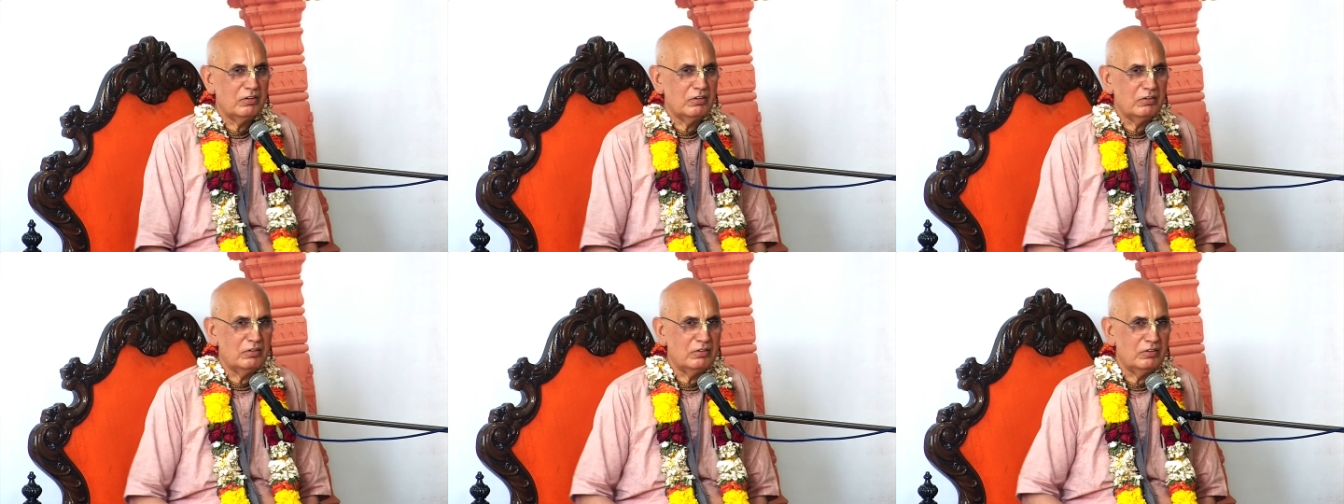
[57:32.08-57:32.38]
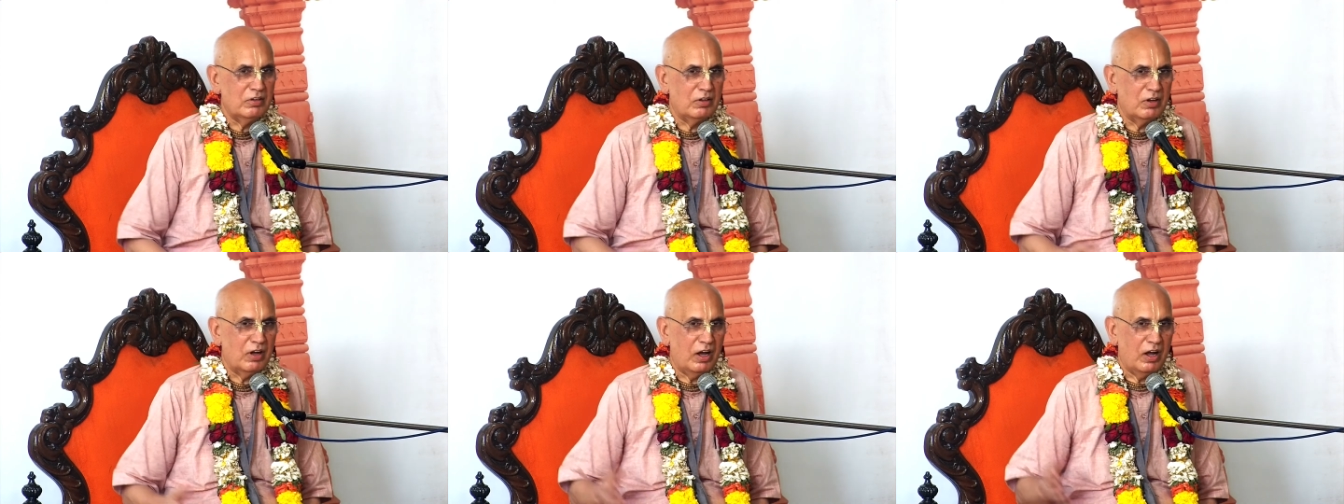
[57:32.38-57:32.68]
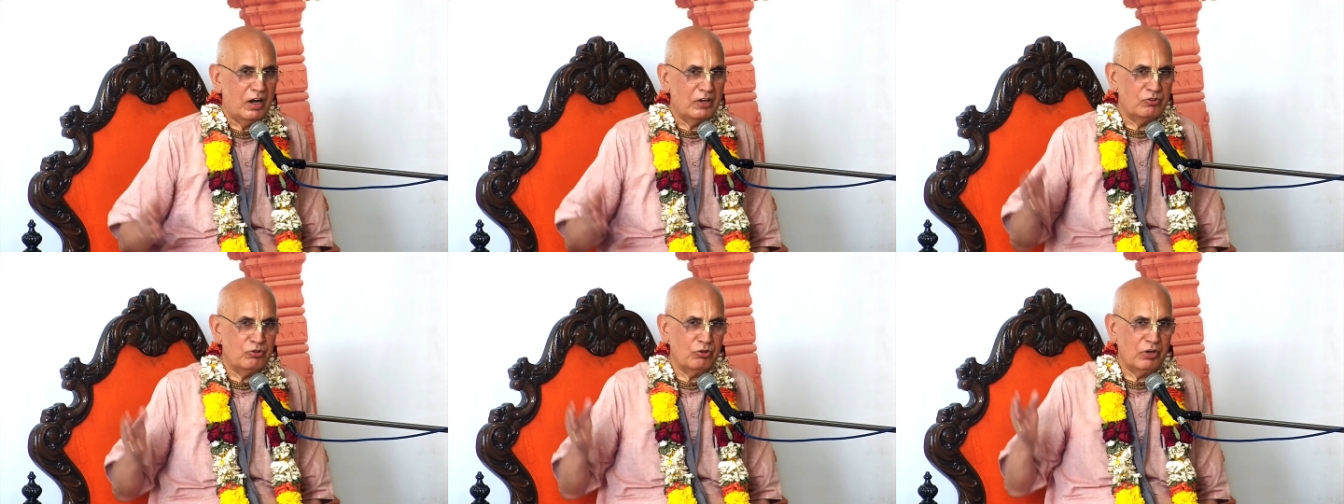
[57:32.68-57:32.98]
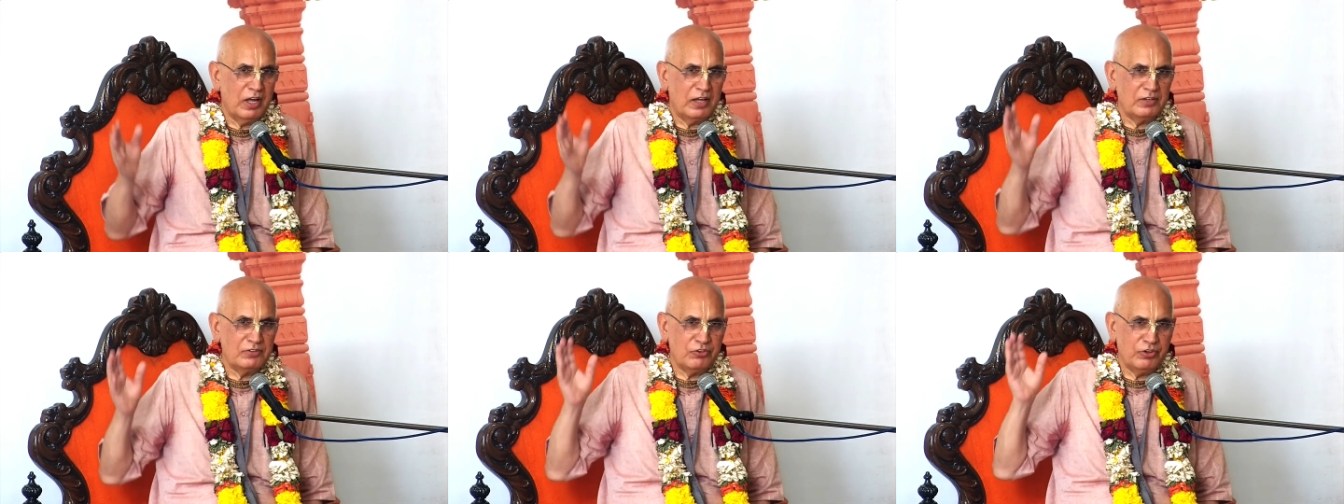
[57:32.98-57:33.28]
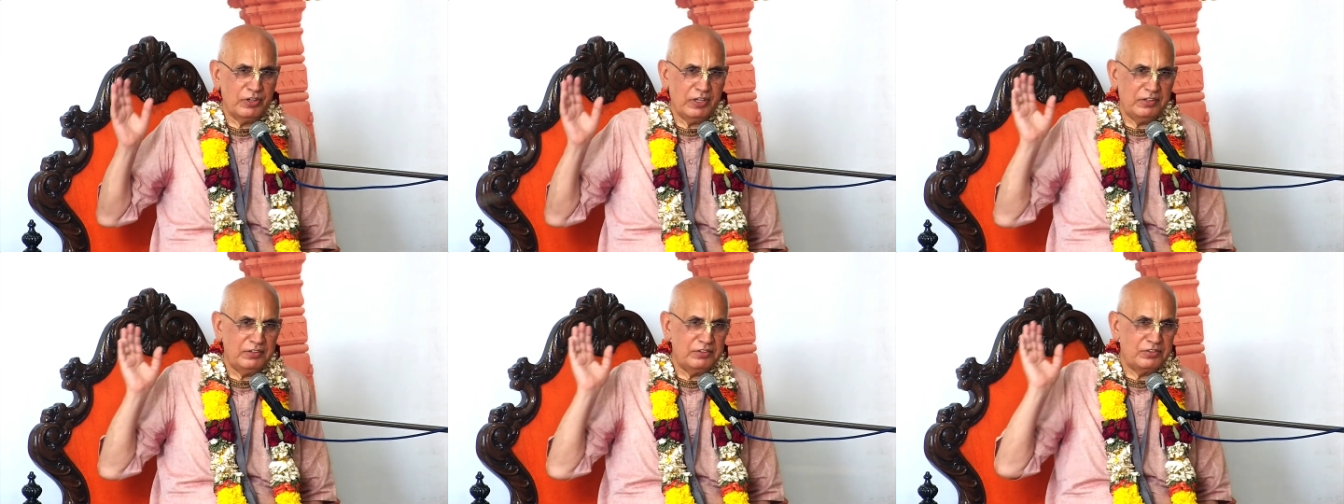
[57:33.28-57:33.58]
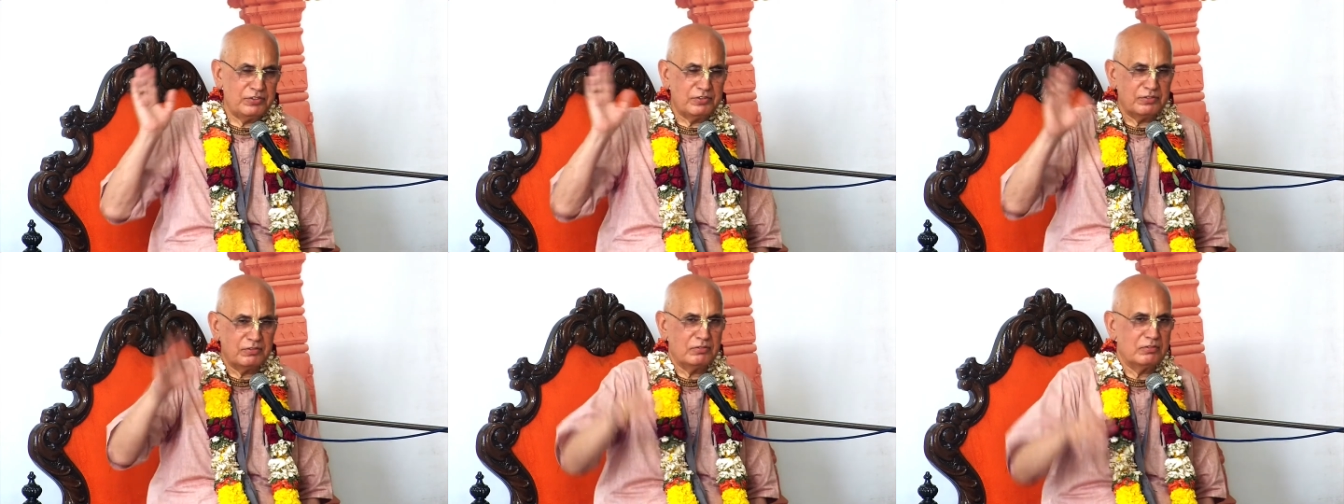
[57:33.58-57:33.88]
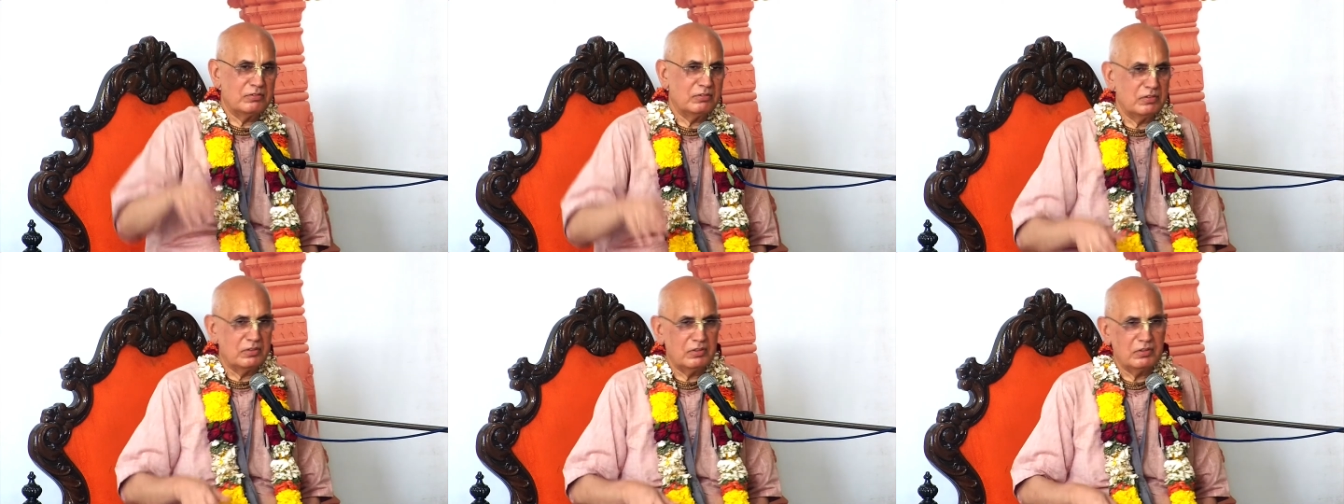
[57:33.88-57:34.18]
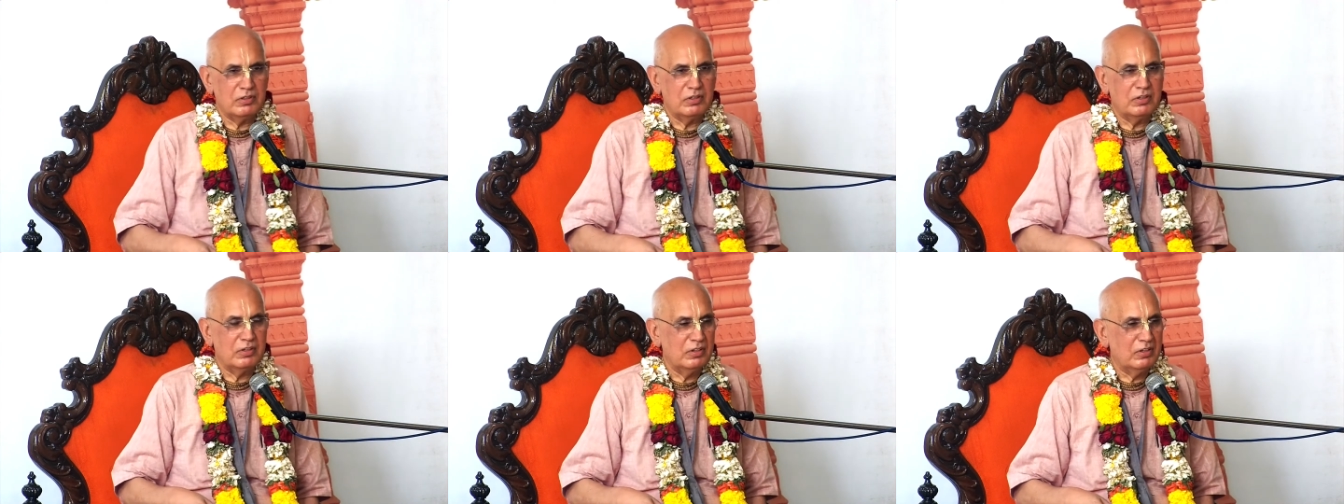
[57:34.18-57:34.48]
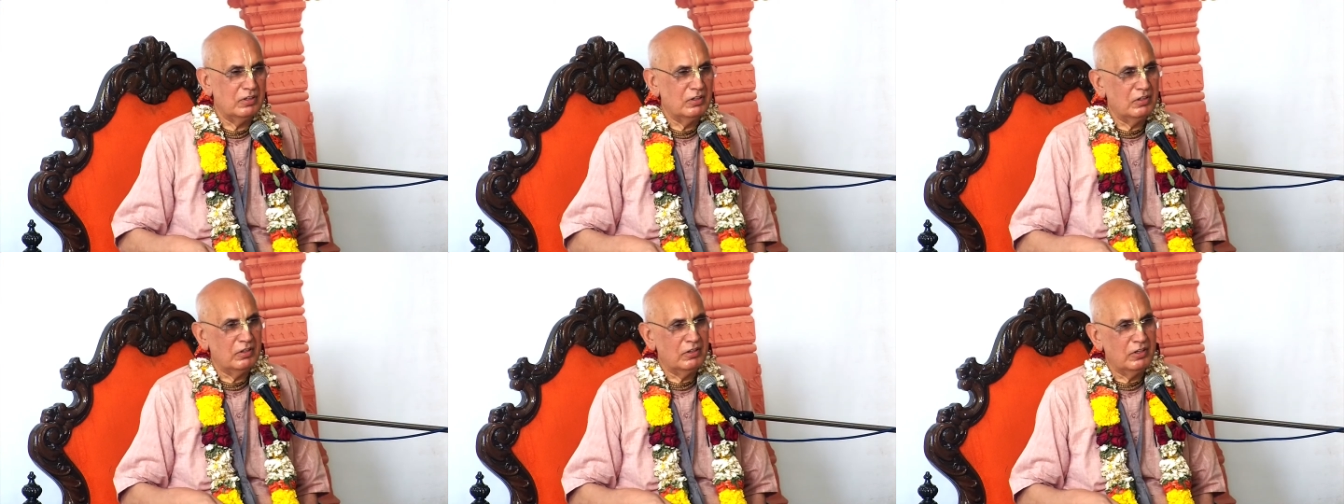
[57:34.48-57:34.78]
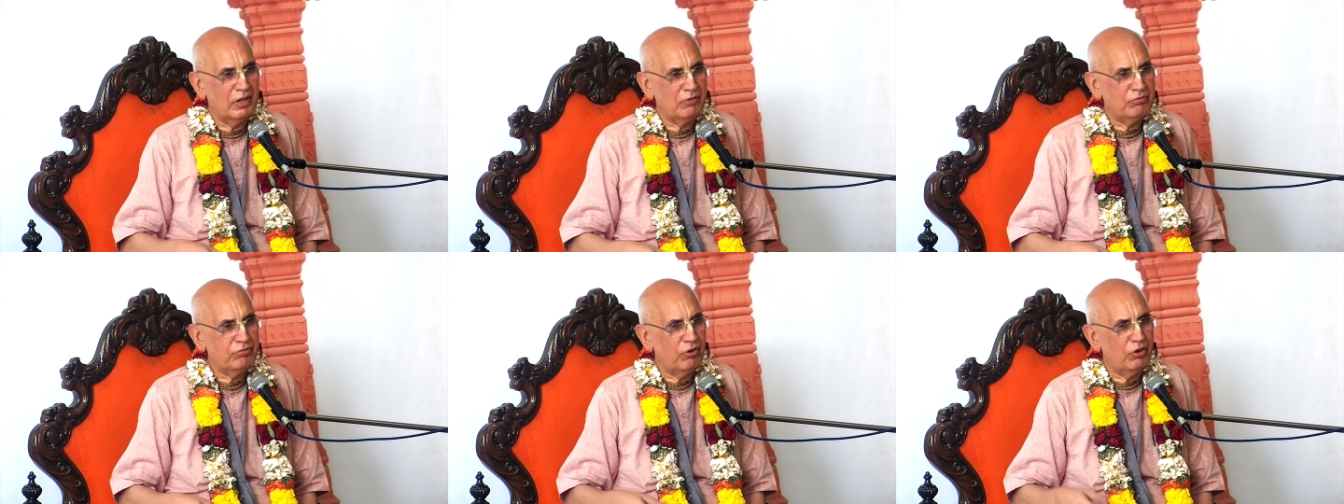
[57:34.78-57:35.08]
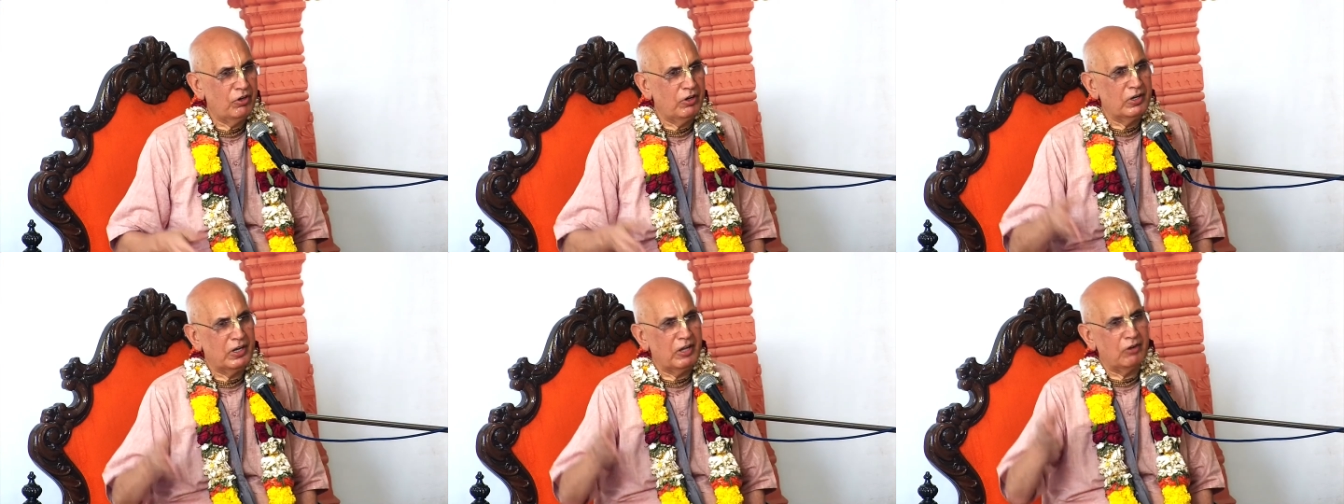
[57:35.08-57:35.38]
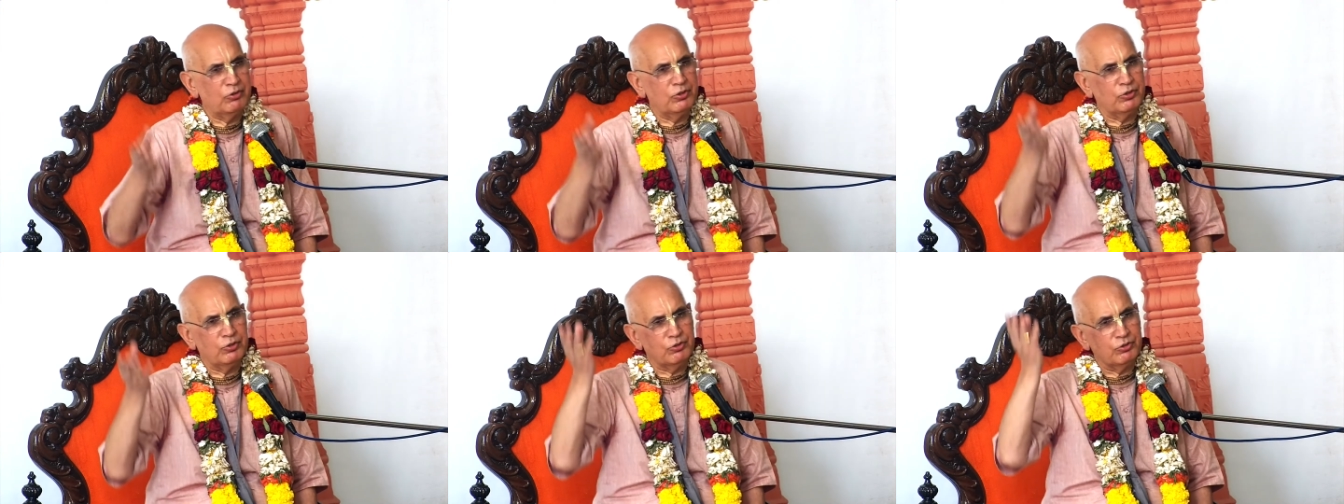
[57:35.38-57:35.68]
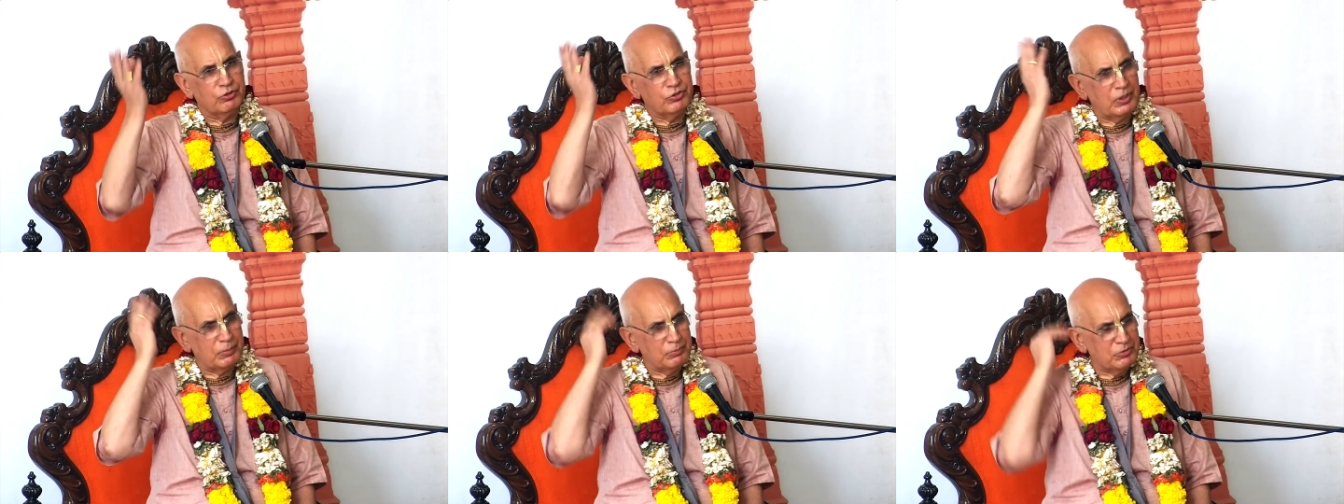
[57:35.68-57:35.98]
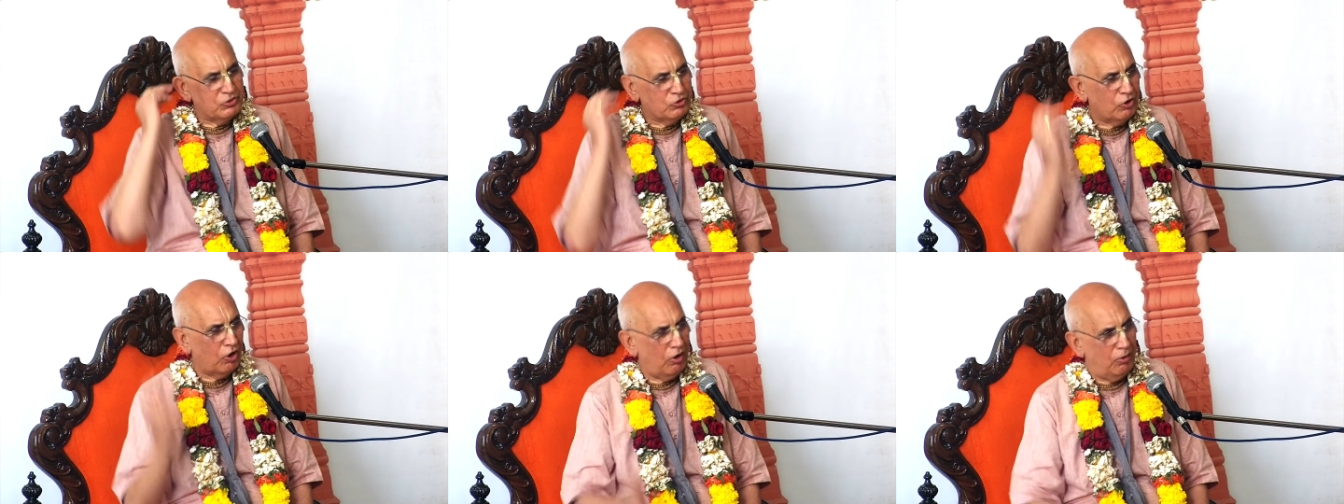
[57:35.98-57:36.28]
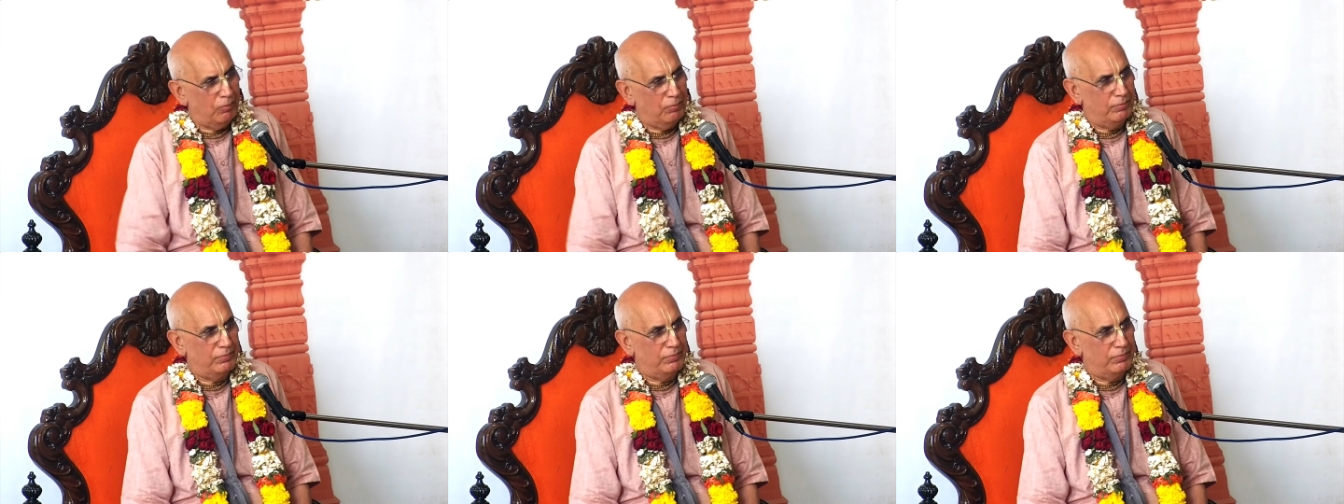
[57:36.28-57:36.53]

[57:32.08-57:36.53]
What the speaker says: The Arjuna trees, they have fallen down due to some storm.